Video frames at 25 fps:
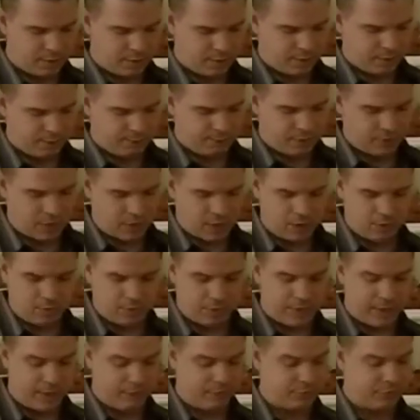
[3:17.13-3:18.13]
If not,
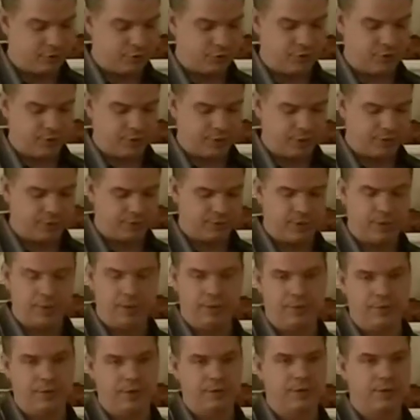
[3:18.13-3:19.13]
we have a choice, and
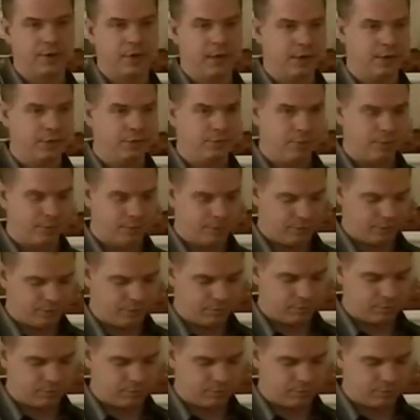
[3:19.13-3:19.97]
in this case, we do.